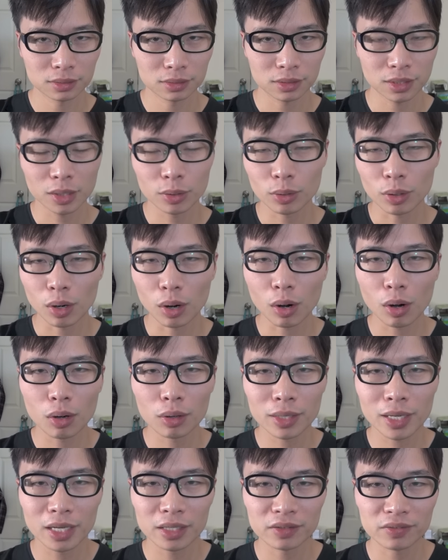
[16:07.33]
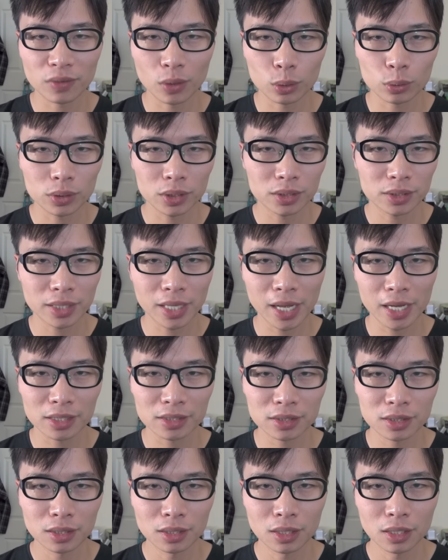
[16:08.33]
There are all kind of holy
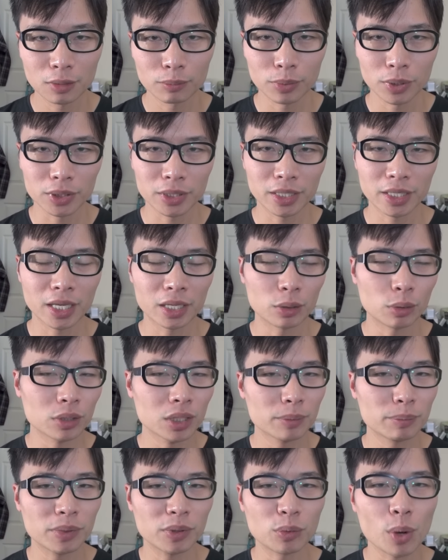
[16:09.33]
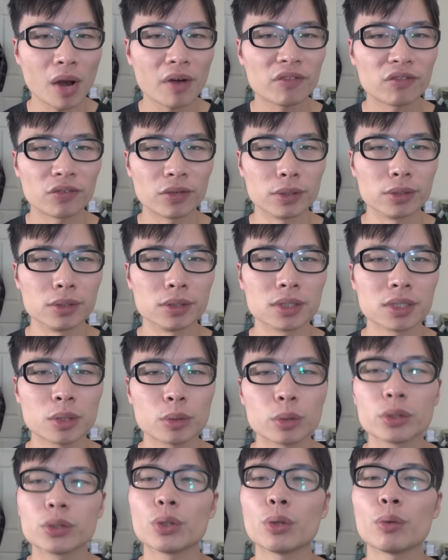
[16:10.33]
texts, but they can only be referenced. There
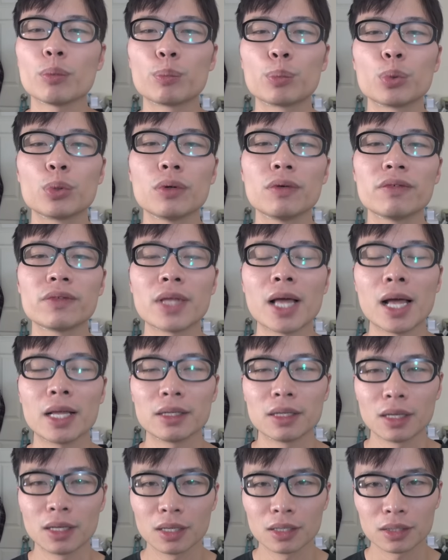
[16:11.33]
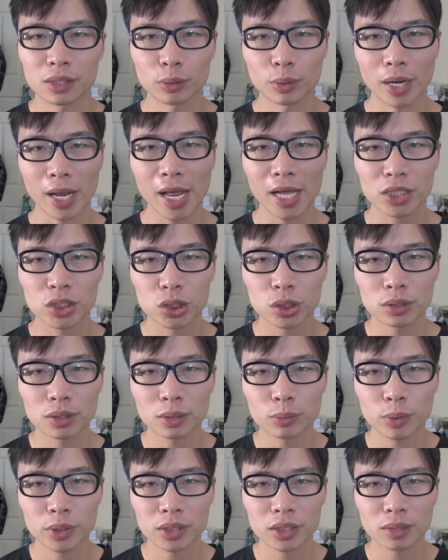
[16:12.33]
are no proof that they were
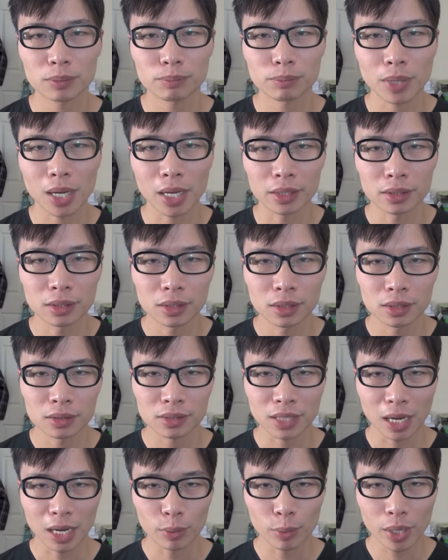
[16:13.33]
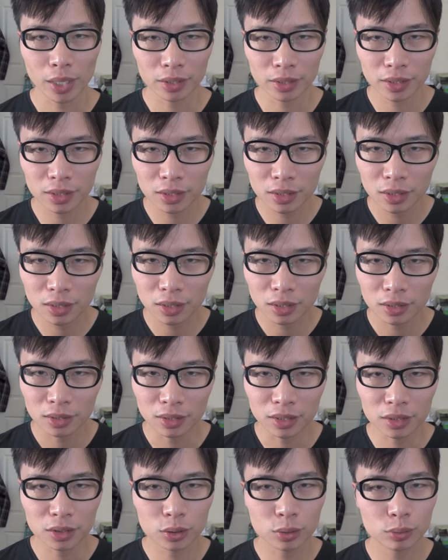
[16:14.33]
actually written by directly,
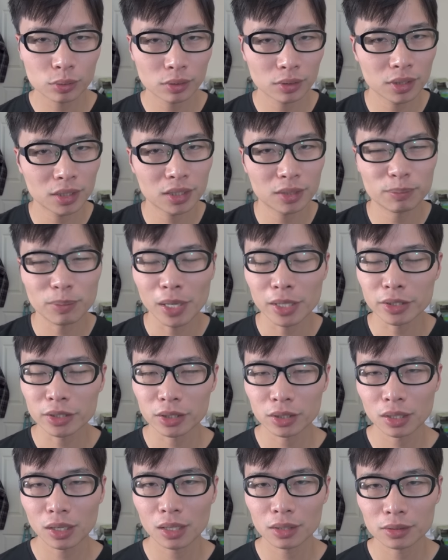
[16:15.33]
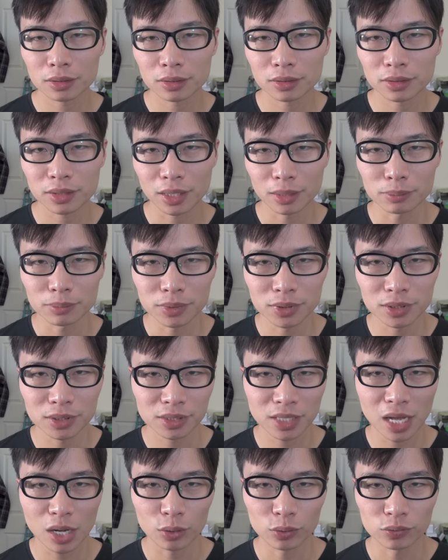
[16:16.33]
literally by God
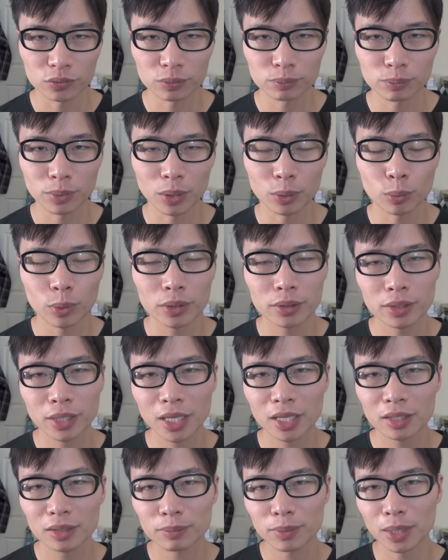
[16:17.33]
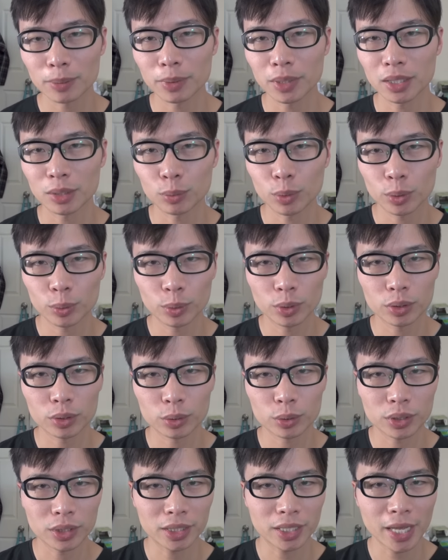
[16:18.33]
themselves. But one day maybe we will
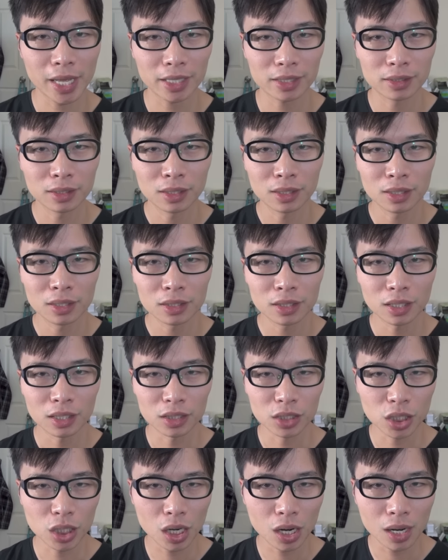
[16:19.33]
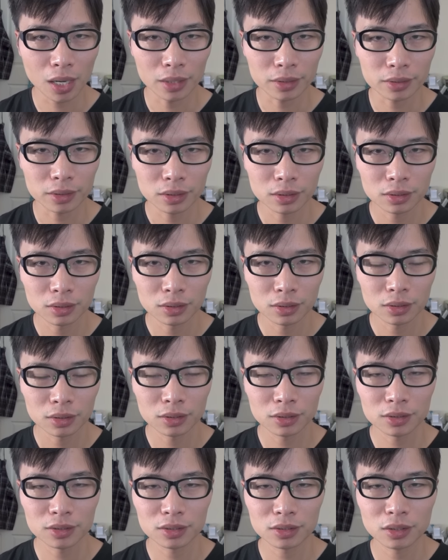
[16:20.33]
create a God,
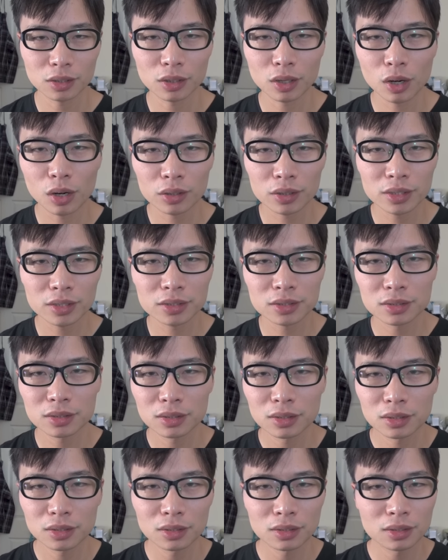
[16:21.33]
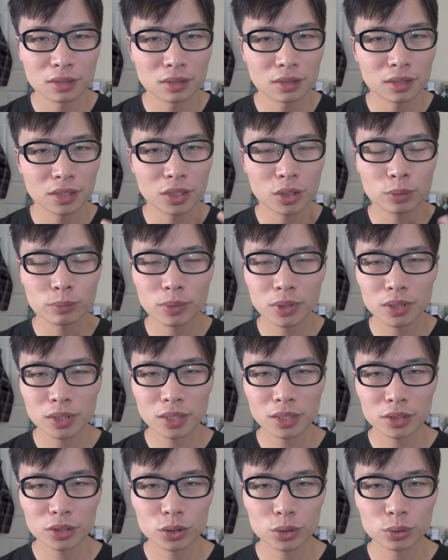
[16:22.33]
because all this human
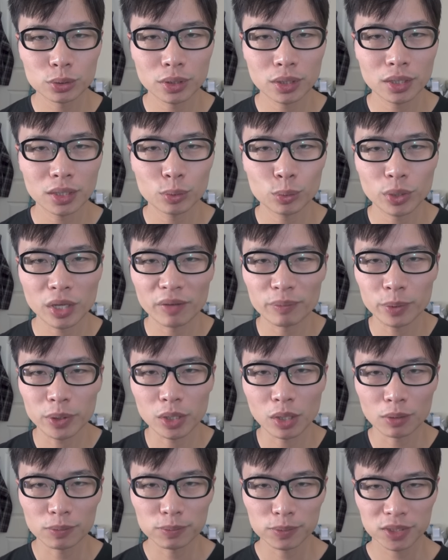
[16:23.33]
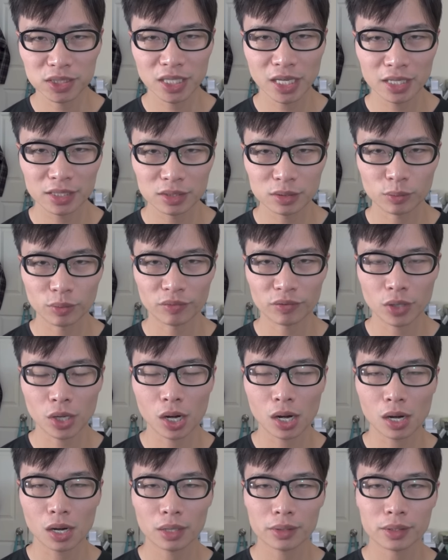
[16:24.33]
history we have been obsessed with
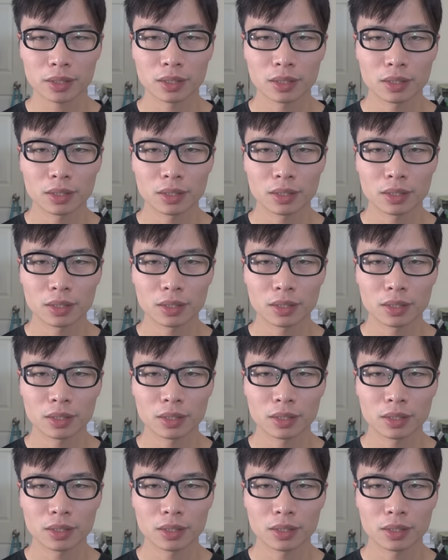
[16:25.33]
God.